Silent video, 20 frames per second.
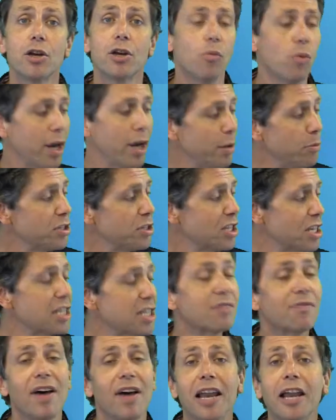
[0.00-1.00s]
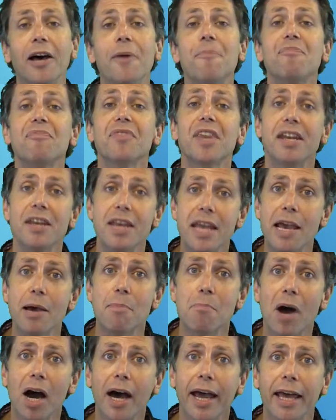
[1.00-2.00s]
away was this fella,
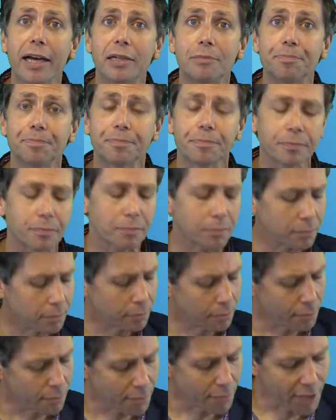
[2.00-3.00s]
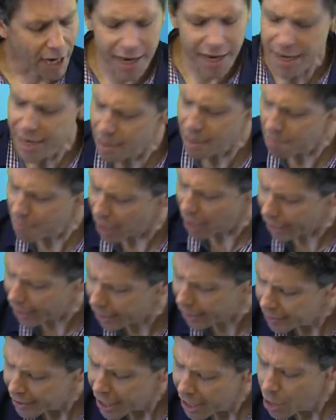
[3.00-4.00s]
Nehemiah. And
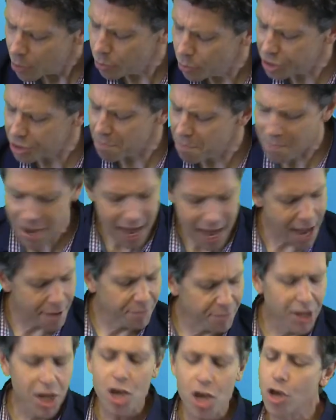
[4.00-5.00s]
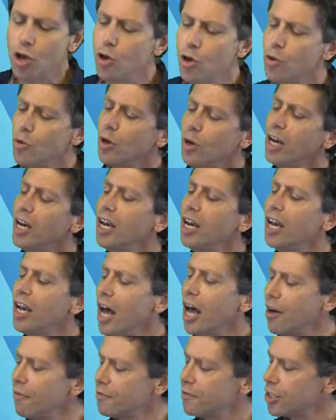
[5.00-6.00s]
Nehemiah was a man who
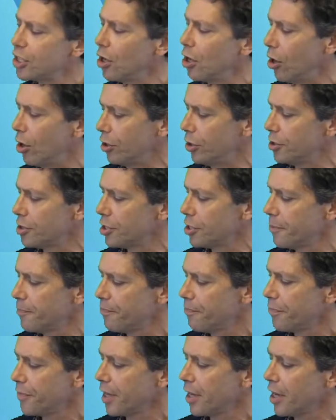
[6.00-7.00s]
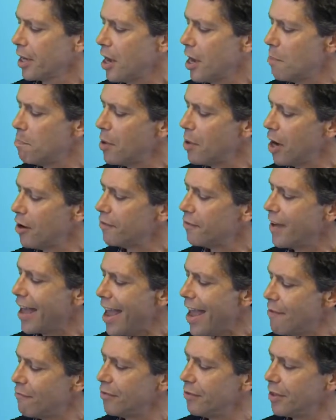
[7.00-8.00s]
loved God above
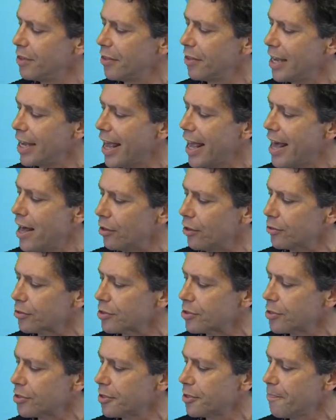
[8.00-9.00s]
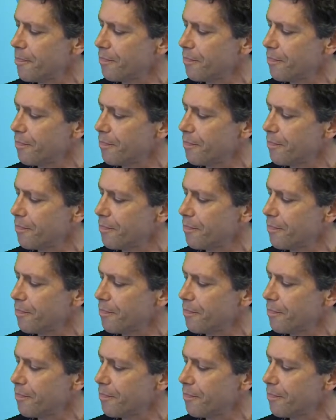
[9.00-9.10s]
everything else.